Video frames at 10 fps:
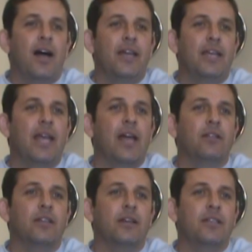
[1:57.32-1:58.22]
he
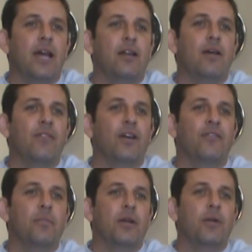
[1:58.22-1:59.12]
hailed in a town I'm very
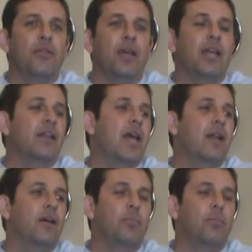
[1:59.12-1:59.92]
familiar with, Atlanta,